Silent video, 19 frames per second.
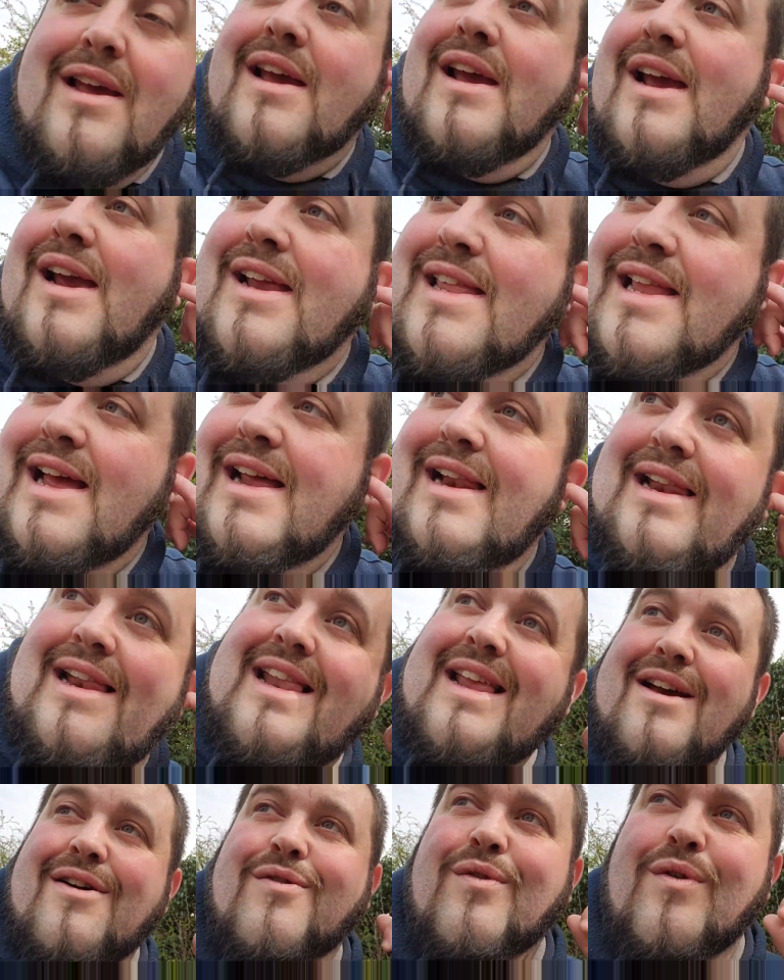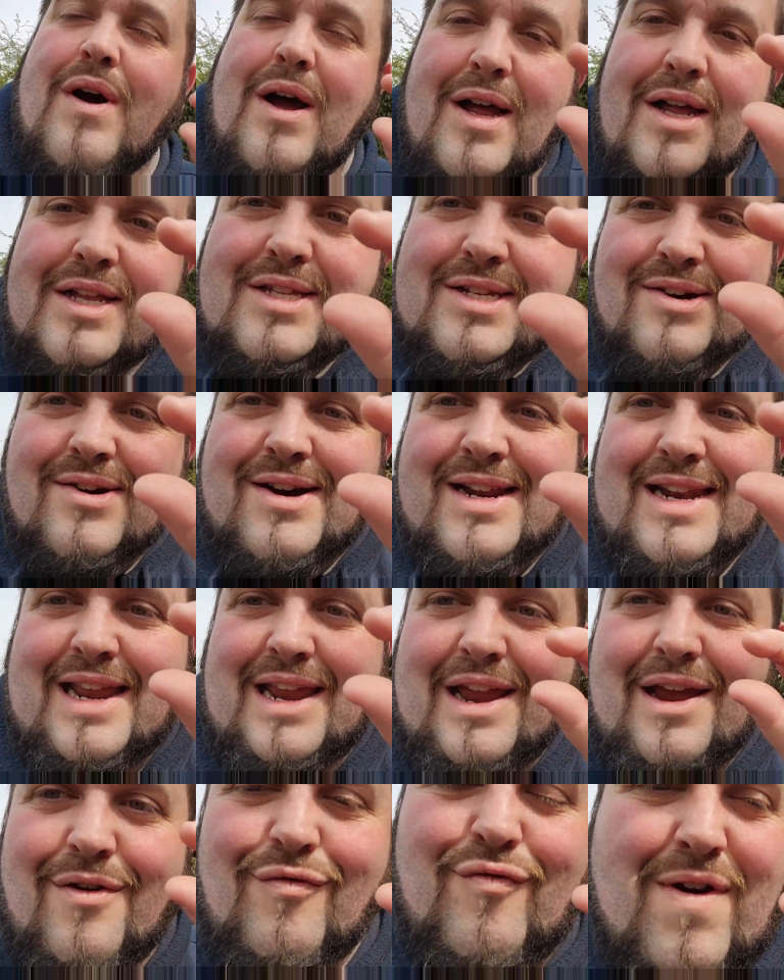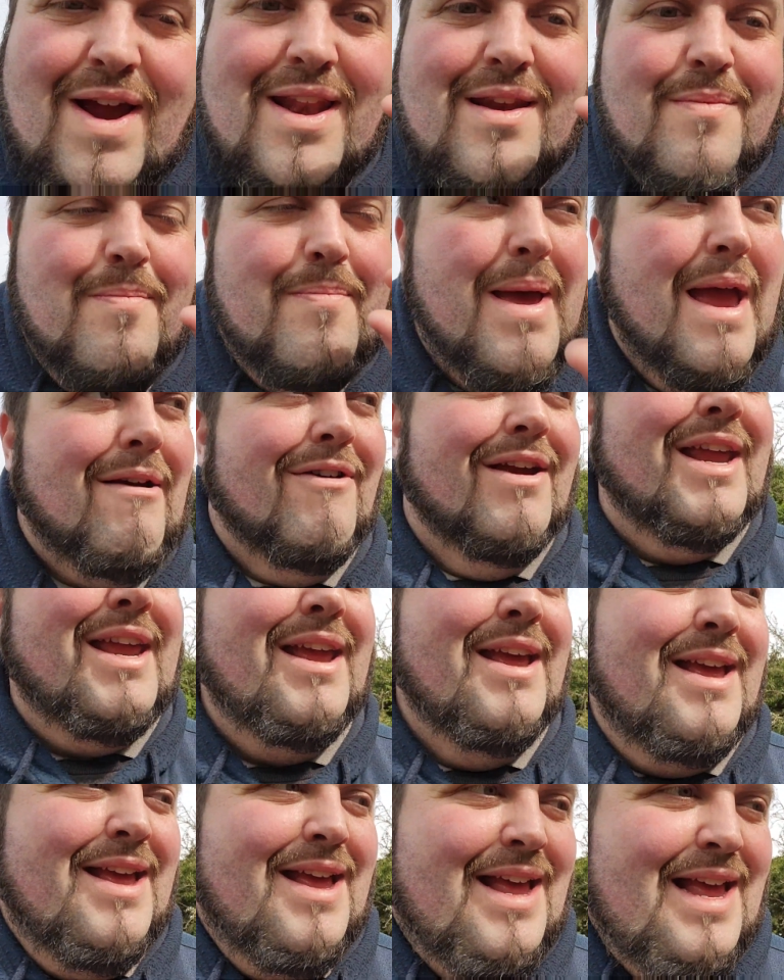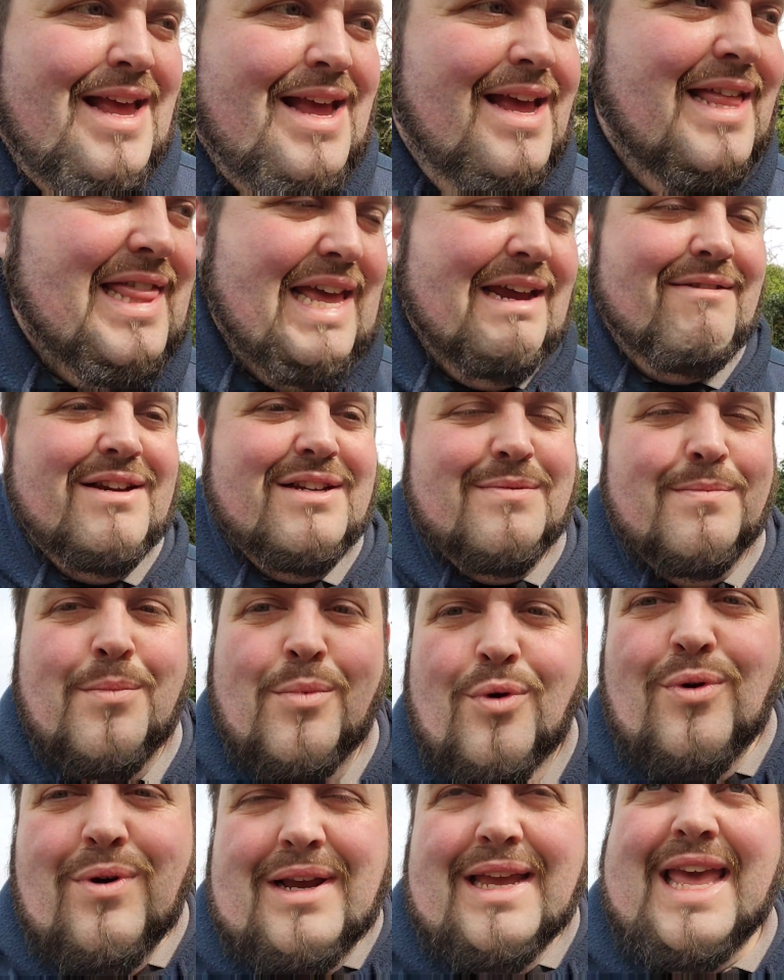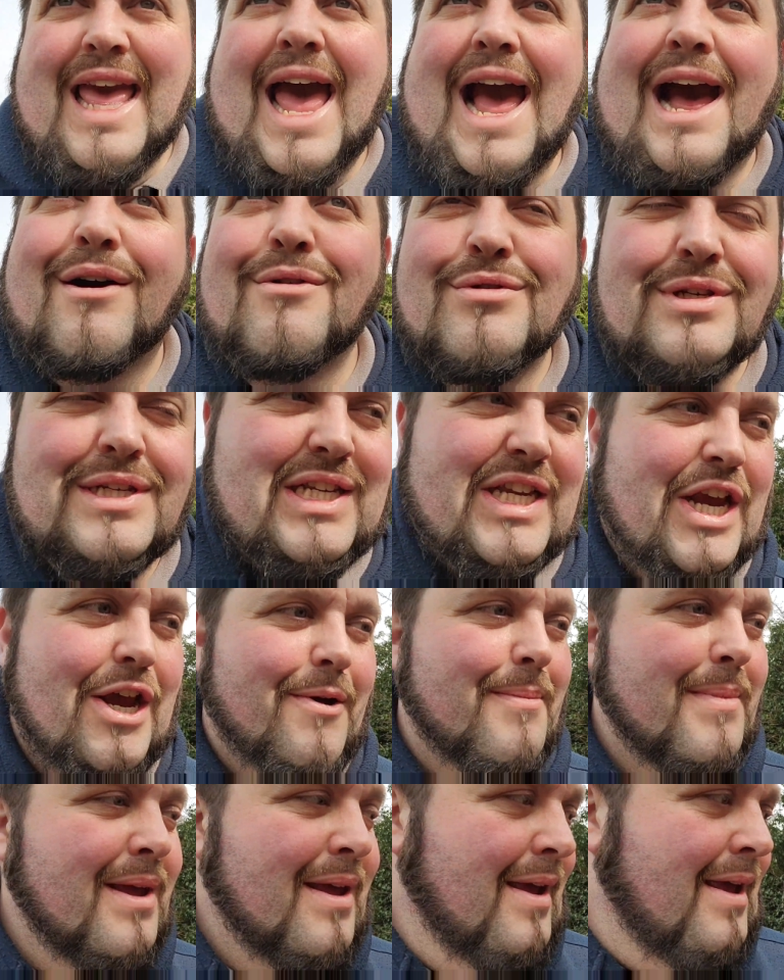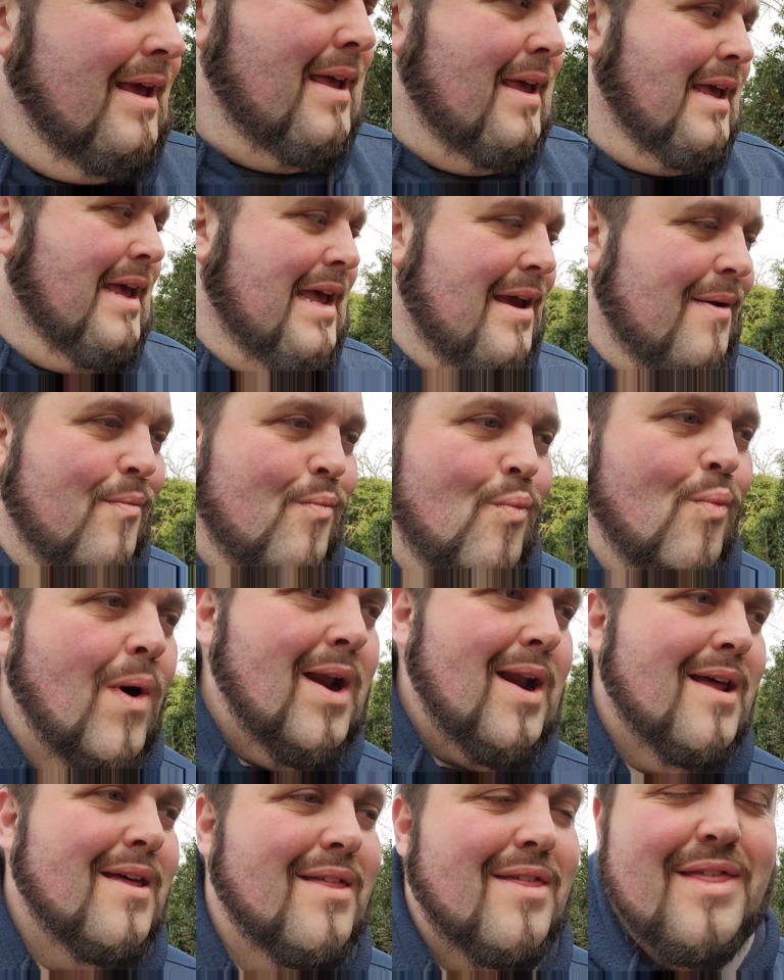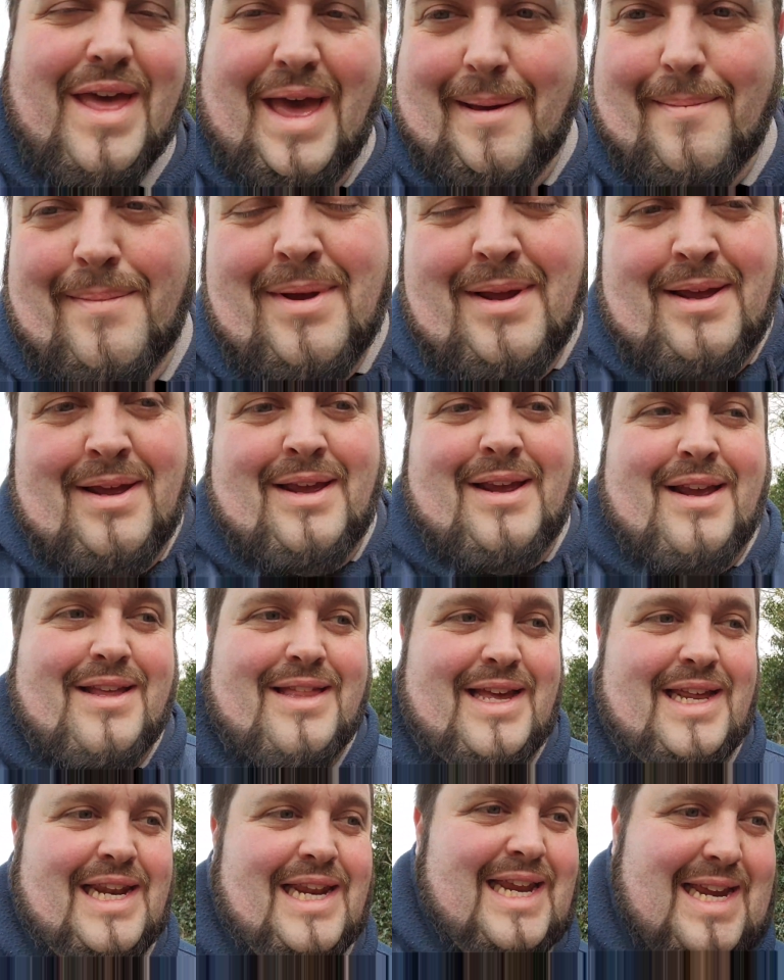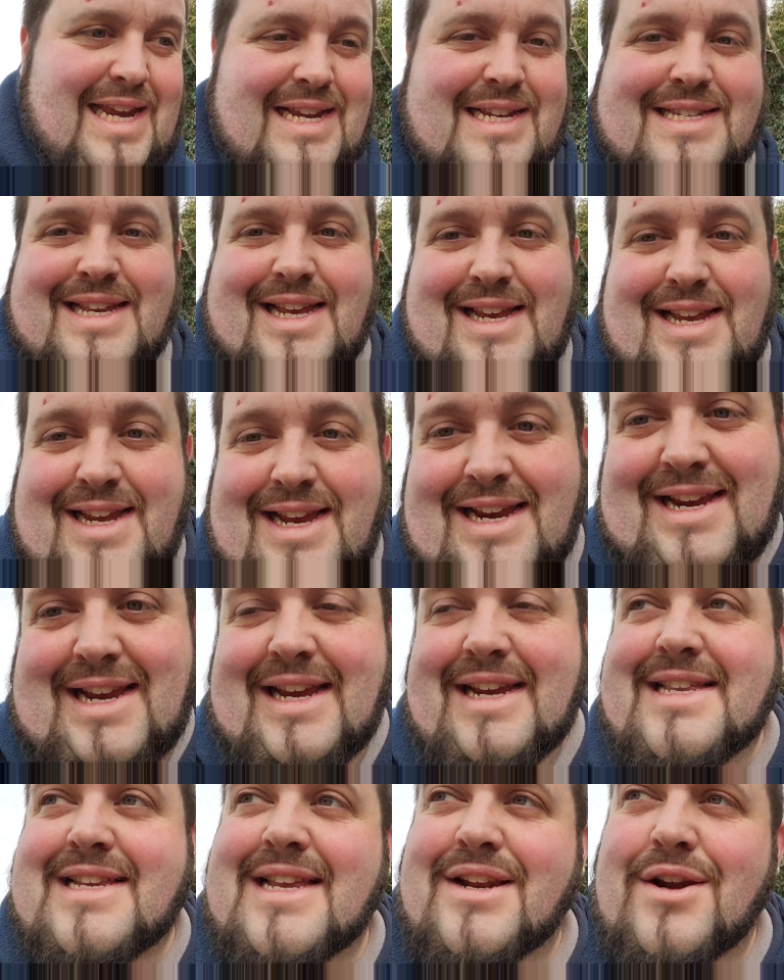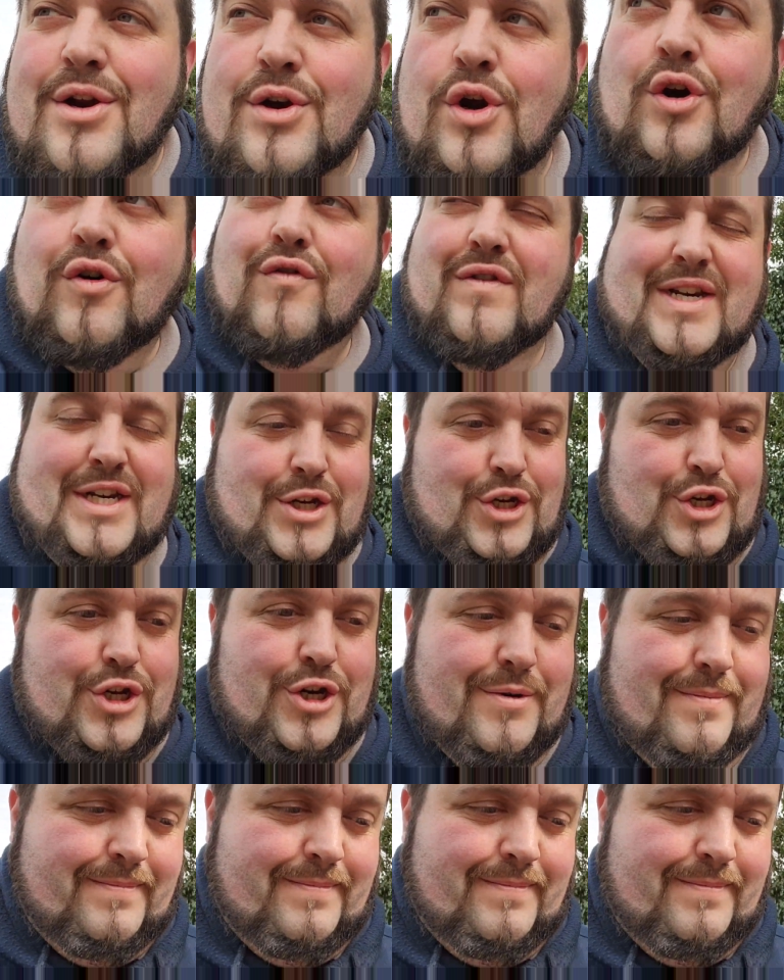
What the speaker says: in that little tiny red berry, there is more calcium in one of them than it is eating an orange.